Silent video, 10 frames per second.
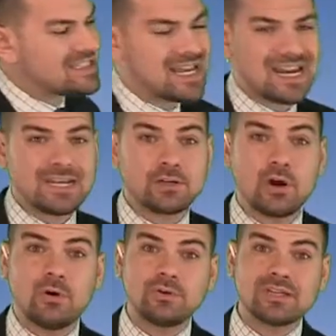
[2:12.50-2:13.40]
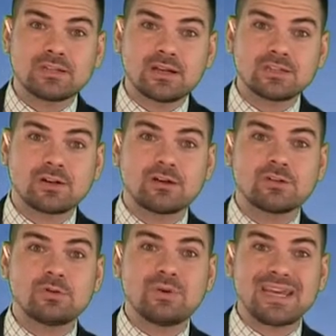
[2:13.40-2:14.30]
sunny. Cold is going to
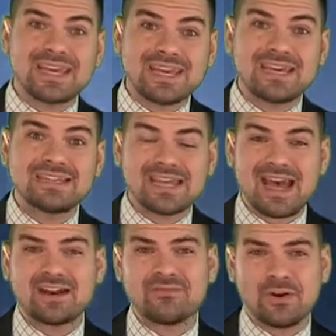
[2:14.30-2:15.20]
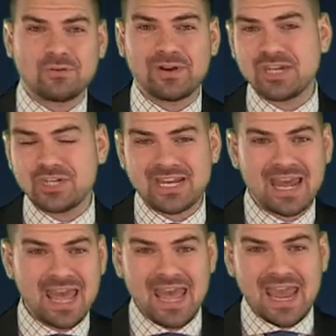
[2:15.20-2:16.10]
start to ease out of our region.
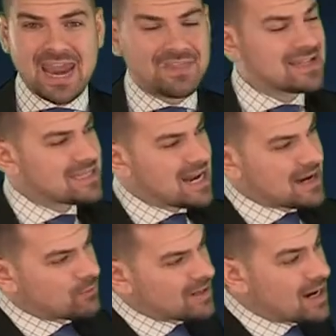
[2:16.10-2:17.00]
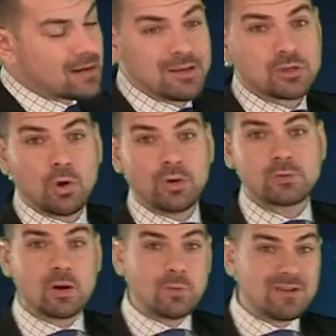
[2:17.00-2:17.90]
And then tonight, we're not going to be as cold
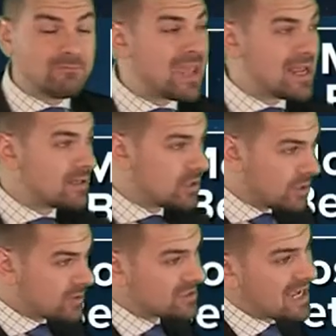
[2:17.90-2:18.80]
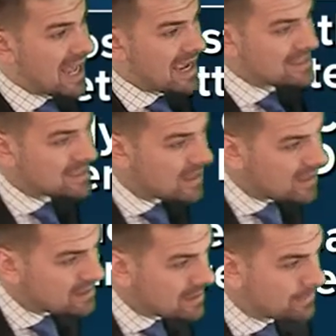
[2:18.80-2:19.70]
as where we've been. Clear skies.
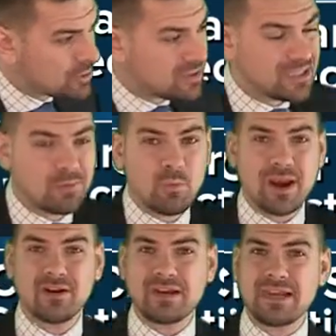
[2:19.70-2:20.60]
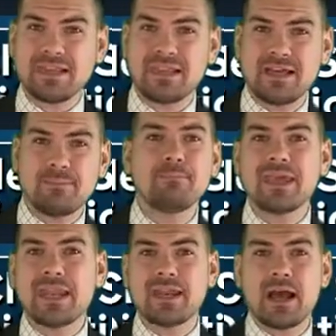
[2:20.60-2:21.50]
Temperatures somewhere in the
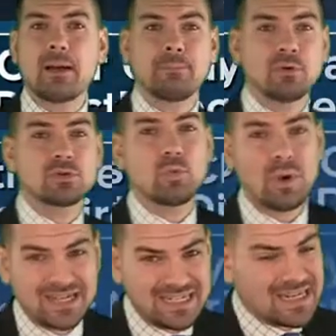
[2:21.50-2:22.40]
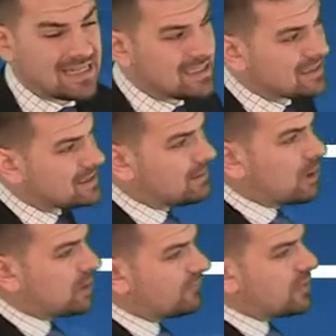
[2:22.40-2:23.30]
mid and upper 20s.
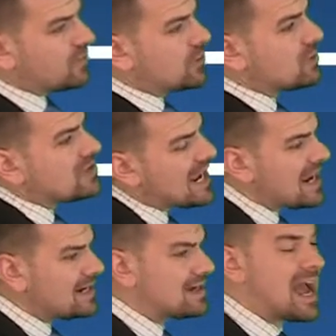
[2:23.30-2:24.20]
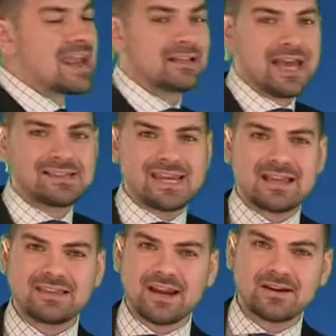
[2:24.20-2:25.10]
Tomorrow for your Thursday, high clouds
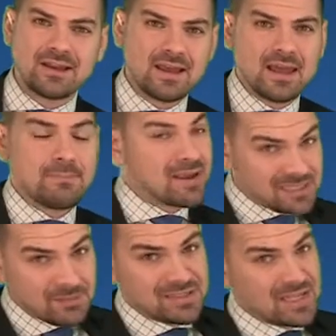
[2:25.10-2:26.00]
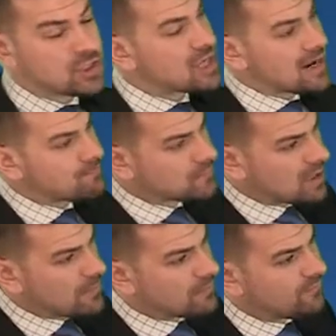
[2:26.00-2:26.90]
out there mixing with sunshine,
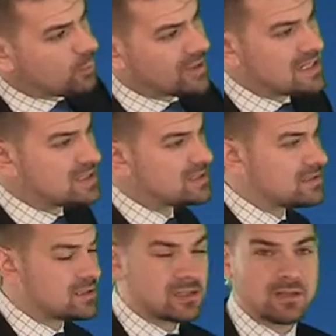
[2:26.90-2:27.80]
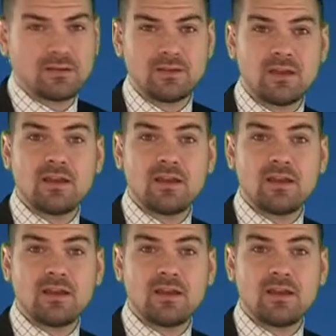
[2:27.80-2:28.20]
upper 40s. It's going to